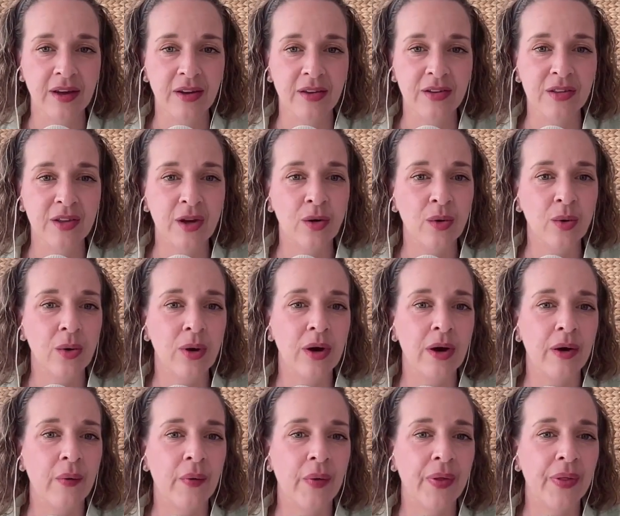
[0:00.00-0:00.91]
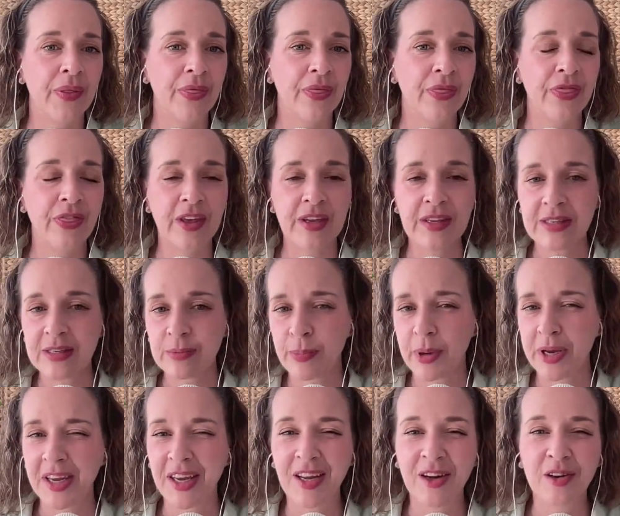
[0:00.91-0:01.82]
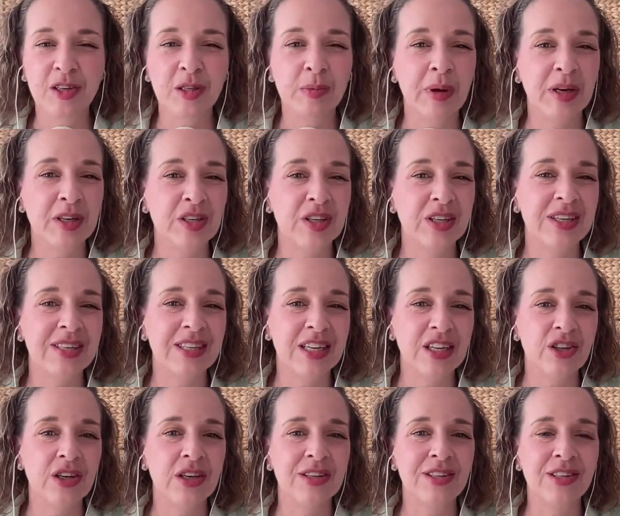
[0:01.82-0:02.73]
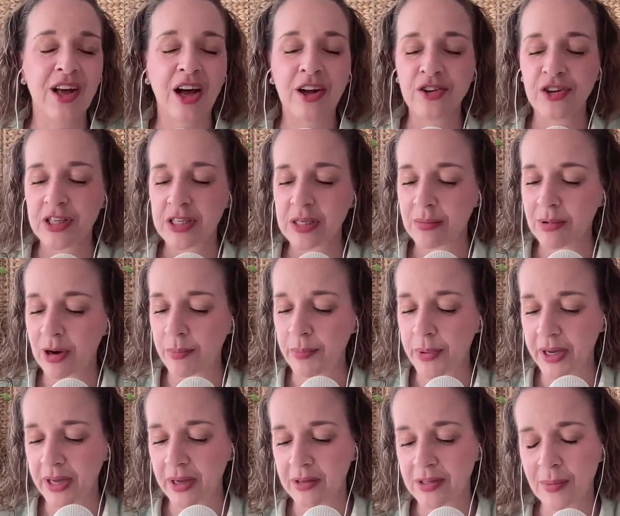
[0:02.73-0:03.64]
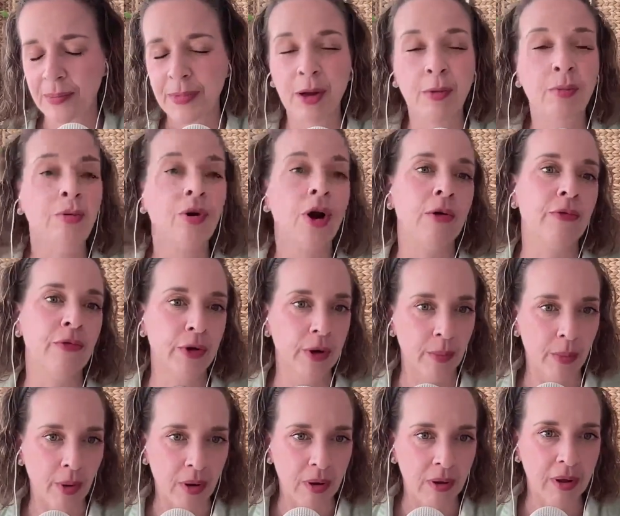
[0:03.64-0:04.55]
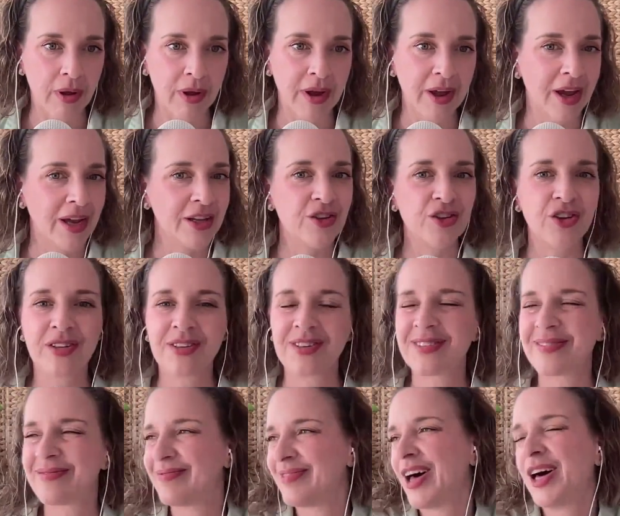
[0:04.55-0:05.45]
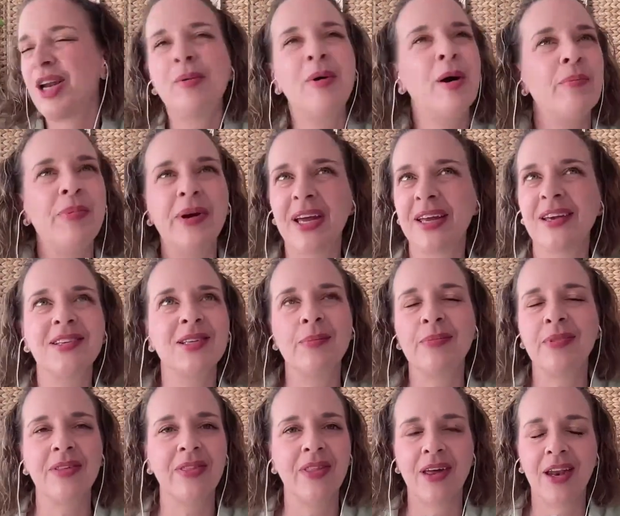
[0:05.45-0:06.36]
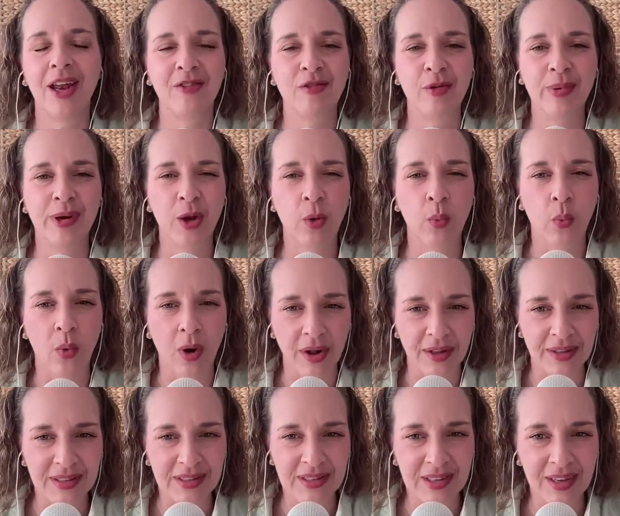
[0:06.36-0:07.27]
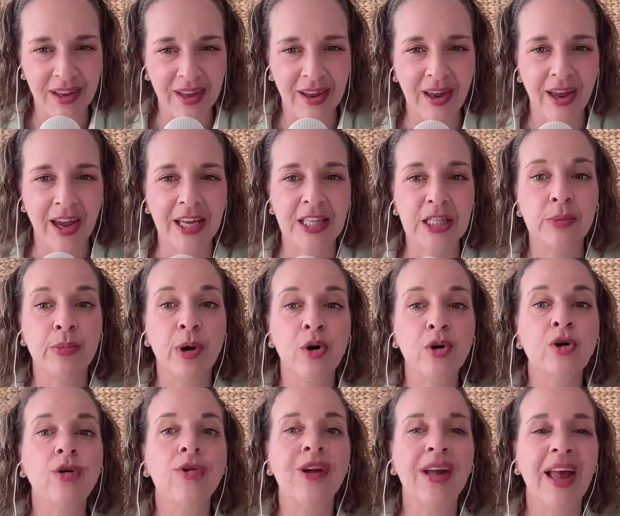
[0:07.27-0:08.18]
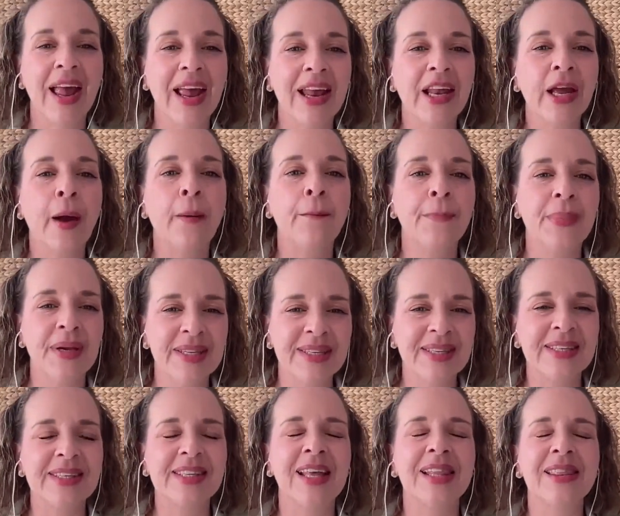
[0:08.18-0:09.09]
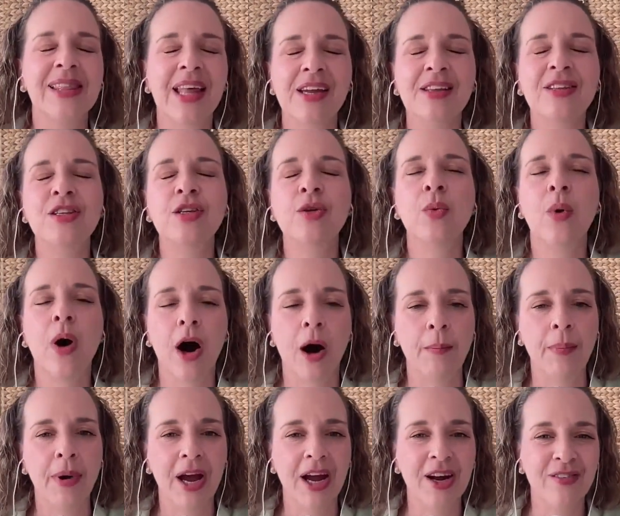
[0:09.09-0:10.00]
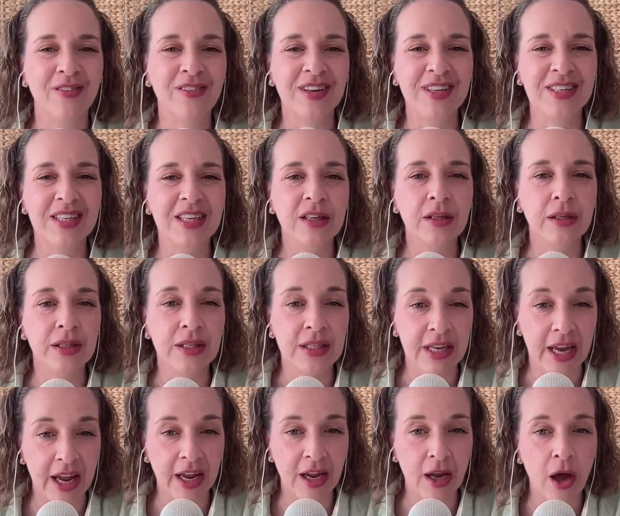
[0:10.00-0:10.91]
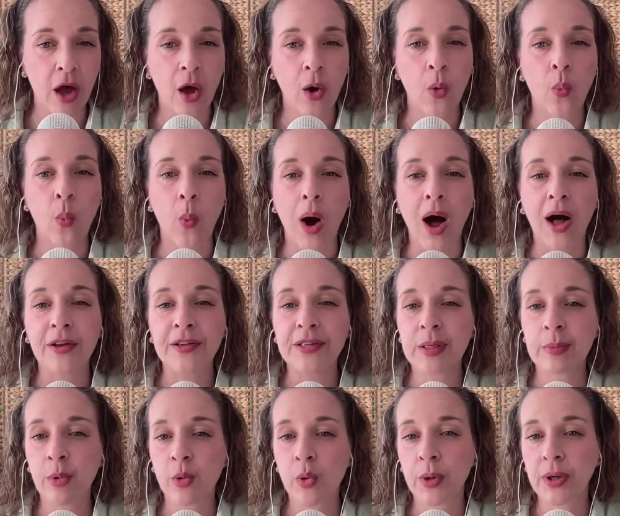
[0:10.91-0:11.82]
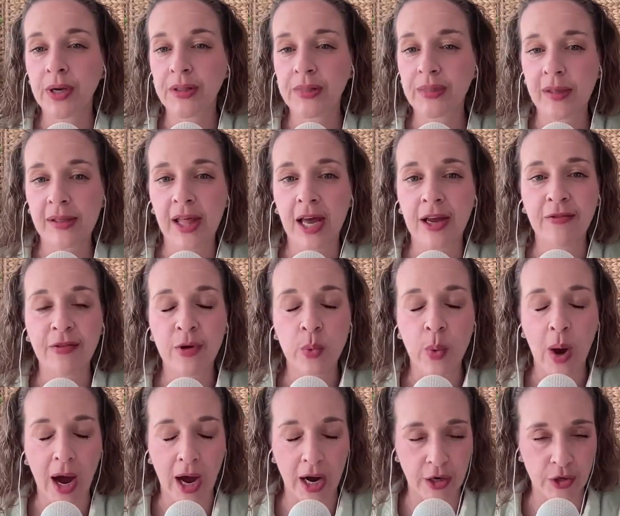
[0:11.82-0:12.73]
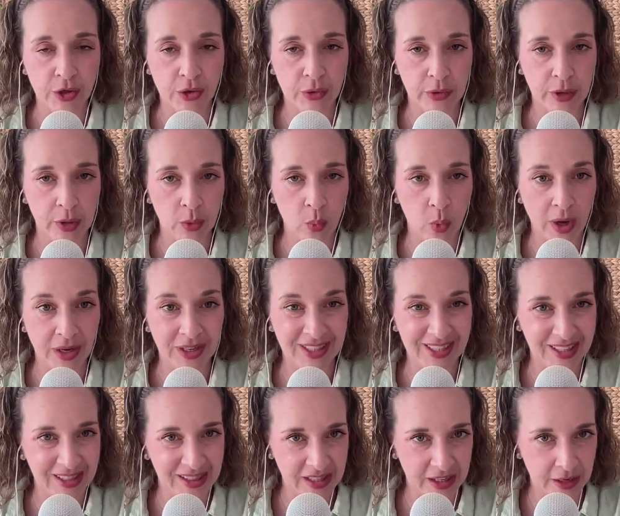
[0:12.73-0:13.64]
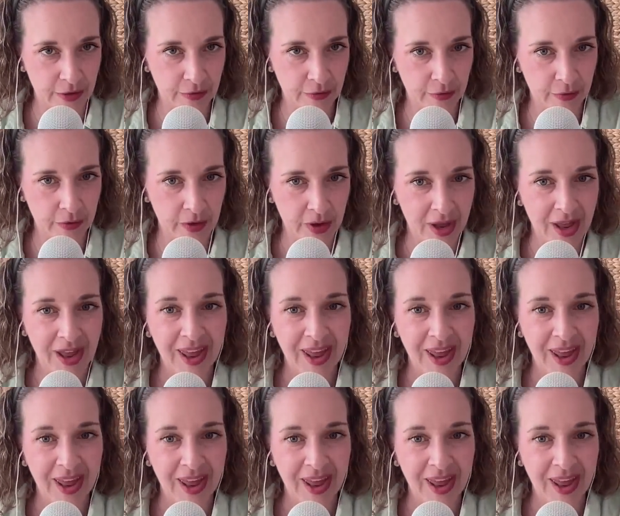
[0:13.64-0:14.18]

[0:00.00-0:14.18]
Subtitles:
So this picking your specialization is not just about picking something profitable. It's just not about picking something that everybody wants. It's about creating a business that lights you up every single day while supporting the life you actually want to live.